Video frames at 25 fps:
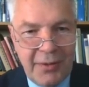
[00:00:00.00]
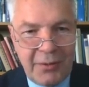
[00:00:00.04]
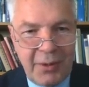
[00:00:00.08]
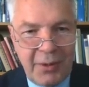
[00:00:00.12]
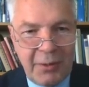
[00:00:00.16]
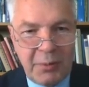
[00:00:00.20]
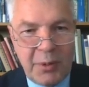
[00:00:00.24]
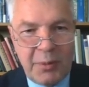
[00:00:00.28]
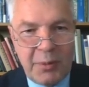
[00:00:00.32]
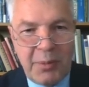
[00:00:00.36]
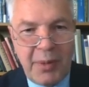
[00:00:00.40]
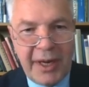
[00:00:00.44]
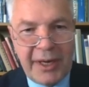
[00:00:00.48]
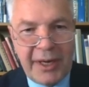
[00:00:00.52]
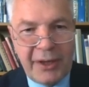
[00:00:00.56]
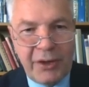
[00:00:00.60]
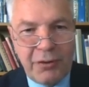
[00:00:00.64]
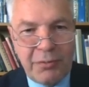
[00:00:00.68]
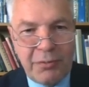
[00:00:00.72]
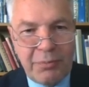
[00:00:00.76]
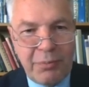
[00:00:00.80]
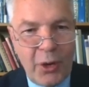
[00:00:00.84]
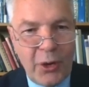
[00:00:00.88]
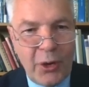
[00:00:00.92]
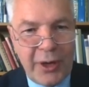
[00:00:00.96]
from the money
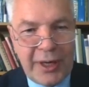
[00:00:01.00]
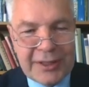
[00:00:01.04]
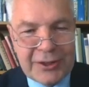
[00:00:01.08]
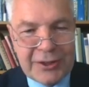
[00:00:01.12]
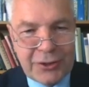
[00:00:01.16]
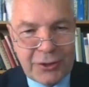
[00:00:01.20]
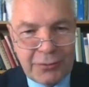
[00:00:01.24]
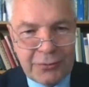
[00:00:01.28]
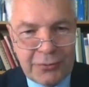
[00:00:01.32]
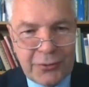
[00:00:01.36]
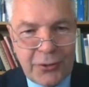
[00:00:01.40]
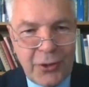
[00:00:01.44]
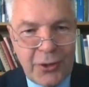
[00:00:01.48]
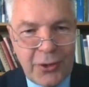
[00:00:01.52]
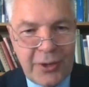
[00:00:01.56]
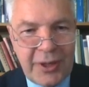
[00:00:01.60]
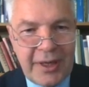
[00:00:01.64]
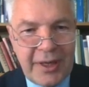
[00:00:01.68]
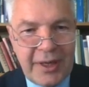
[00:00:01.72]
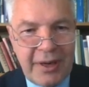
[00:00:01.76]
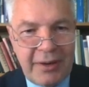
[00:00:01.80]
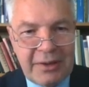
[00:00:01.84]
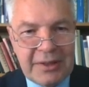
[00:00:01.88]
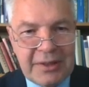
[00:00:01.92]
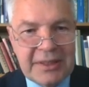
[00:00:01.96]
of pockets of the
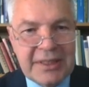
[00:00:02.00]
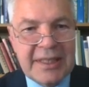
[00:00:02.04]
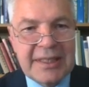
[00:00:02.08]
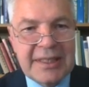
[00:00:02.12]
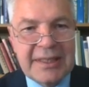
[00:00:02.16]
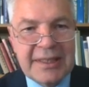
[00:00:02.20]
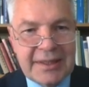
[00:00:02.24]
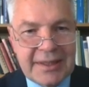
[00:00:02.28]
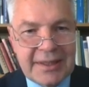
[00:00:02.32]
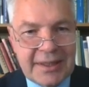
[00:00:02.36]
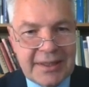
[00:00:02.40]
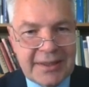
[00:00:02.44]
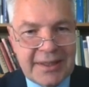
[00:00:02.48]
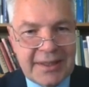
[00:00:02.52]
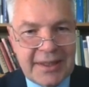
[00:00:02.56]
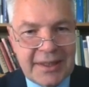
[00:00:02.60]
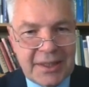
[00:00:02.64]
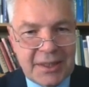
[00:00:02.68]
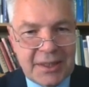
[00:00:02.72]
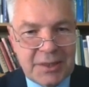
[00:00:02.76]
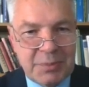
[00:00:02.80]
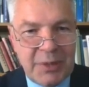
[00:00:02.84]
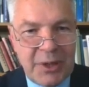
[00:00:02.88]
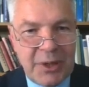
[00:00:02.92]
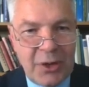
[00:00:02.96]
ordinary citizens. There
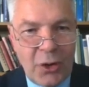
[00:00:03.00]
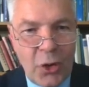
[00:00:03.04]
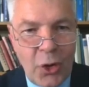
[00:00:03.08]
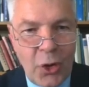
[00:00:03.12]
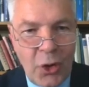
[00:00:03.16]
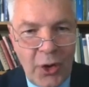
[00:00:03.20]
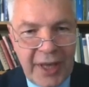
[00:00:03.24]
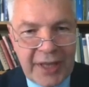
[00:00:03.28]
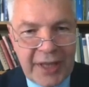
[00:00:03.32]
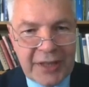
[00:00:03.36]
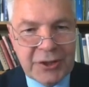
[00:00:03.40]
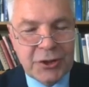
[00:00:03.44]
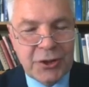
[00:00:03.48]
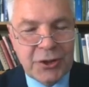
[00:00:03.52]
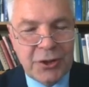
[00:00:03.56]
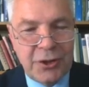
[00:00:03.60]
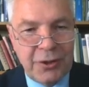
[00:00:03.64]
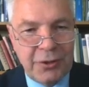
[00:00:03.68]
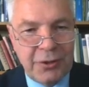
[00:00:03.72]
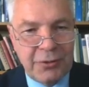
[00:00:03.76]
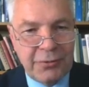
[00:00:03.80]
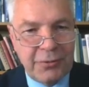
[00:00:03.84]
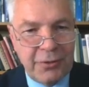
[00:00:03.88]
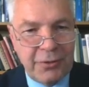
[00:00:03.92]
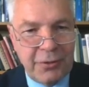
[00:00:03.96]
has been a
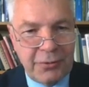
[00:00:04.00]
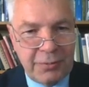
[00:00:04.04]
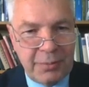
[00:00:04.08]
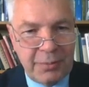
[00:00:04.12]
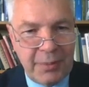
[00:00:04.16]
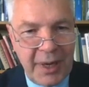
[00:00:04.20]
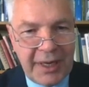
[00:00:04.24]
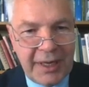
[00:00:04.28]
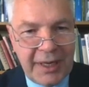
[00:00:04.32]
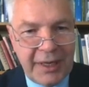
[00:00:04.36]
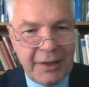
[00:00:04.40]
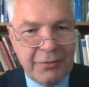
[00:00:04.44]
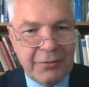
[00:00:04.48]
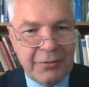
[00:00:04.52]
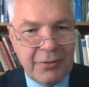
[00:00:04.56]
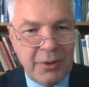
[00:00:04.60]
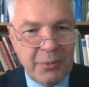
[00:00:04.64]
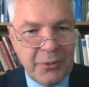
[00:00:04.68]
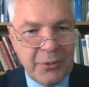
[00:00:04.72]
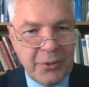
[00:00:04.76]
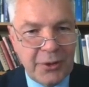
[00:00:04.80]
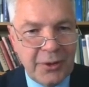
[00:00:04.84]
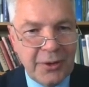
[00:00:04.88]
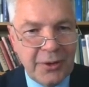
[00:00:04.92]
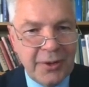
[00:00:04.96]
collection of money
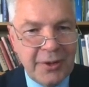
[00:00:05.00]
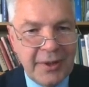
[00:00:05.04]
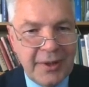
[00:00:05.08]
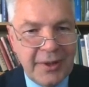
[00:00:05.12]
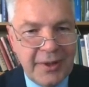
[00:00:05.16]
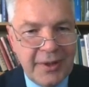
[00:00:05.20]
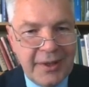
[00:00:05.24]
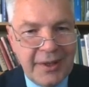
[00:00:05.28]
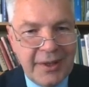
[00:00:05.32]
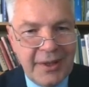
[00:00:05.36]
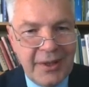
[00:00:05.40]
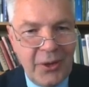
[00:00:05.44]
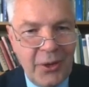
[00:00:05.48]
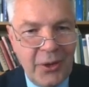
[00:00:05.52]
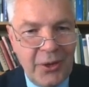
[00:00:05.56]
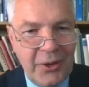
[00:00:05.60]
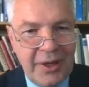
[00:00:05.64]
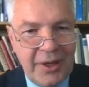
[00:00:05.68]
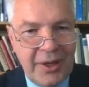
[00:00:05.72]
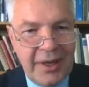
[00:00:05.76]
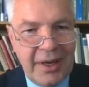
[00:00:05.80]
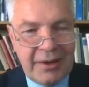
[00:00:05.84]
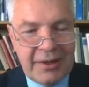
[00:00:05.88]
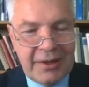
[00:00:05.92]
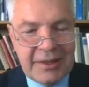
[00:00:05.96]
from the
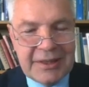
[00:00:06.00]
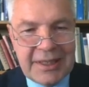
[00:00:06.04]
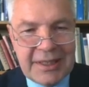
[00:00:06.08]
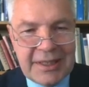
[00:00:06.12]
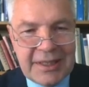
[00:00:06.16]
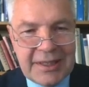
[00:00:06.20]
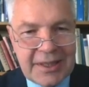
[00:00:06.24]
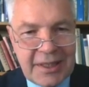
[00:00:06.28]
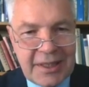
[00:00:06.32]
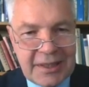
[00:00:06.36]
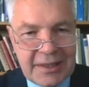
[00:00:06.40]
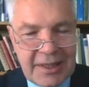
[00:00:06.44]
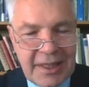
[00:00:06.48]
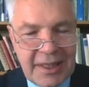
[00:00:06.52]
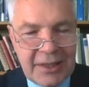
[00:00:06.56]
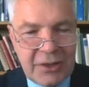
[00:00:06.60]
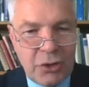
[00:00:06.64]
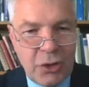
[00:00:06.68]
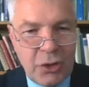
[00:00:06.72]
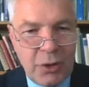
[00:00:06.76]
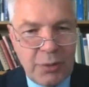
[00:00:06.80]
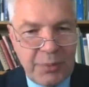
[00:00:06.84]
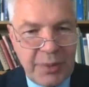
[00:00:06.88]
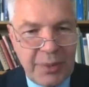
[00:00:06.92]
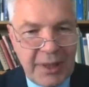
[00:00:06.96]
ordinary citizens in
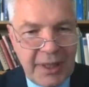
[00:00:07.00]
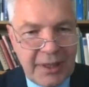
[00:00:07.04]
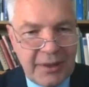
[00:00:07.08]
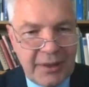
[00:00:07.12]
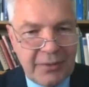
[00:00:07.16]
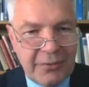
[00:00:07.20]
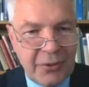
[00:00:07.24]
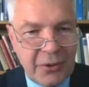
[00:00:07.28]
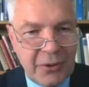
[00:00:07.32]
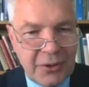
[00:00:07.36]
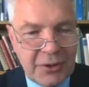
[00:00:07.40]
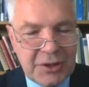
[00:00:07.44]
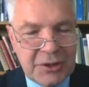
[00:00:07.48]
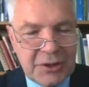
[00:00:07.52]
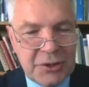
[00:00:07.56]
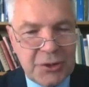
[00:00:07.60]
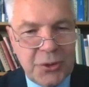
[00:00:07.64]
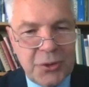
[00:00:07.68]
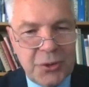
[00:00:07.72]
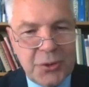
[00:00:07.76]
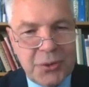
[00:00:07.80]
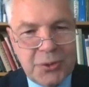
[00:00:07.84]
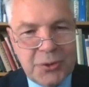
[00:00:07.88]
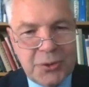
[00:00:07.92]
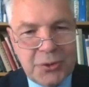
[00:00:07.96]
Ethiopia for this
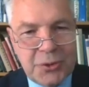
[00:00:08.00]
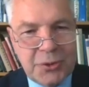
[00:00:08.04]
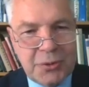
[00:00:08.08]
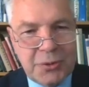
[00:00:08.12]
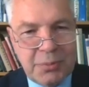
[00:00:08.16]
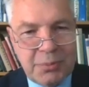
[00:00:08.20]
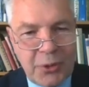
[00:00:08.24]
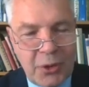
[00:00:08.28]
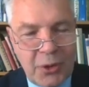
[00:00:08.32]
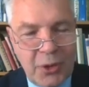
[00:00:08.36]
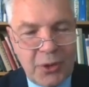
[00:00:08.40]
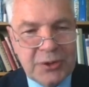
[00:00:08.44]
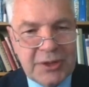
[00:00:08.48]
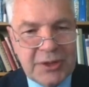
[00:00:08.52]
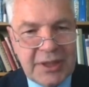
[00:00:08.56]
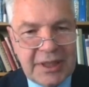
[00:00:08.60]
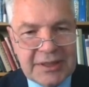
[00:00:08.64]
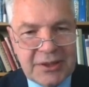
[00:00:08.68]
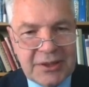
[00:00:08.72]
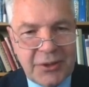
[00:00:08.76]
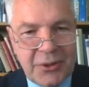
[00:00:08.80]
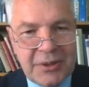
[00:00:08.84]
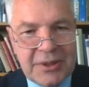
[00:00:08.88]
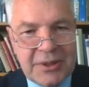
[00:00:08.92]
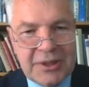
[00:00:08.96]
huge
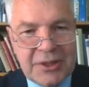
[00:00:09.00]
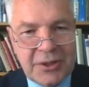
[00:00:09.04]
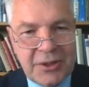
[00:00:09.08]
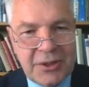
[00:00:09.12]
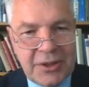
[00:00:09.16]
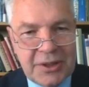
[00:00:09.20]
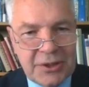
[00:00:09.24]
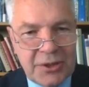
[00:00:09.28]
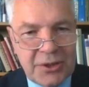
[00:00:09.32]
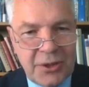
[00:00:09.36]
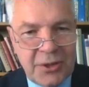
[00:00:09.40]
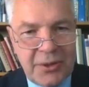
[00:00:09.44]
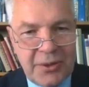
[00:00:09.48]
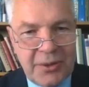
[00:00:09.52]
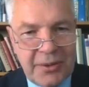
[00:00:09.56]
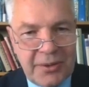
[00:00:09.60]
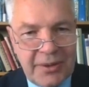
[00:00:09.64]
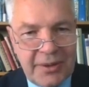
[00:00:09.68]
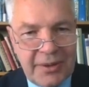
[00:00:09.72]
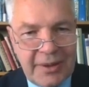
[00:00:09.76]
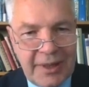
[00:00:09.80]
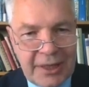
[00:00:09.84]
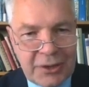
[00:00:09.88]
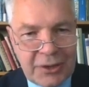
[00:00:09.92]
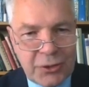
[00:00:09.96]
project. So it's a
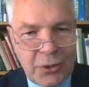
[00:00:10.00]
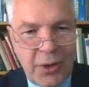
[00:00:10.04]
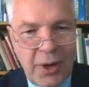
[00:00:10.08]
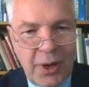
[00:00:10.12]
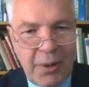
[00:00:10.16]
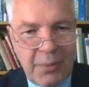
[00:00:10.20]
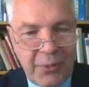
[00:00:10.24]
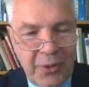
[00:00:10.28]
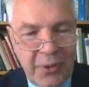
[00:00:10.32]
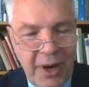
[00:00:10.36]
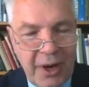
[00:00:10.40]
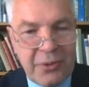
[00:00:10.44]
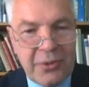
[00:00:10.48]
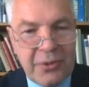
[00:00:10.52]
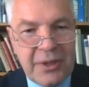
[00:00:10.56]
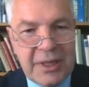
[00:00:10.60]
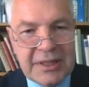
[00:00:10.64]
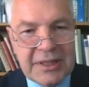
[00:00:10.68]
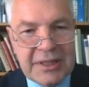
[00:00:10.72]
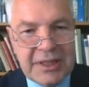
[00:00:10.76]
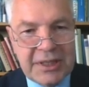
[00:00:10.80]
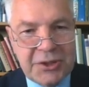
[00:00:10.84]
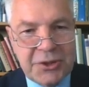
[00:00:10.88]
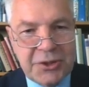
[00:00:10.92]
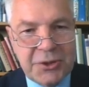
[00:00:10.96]
national
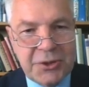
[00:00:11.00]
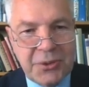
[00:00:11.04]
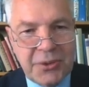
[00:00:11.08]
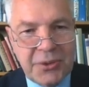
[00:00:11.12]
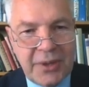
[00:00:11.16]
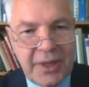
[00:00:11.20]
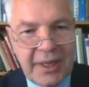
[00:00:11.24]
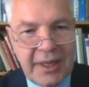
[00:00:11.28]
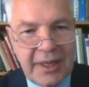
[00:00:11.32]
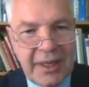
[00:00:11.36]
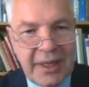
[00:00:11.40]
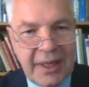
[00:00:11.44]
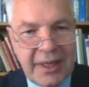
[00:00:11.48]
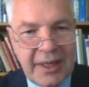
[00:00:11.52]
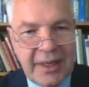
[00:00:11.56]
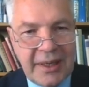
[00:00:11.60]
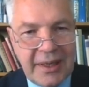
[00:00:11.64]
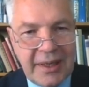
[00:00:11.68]
proudness issue, and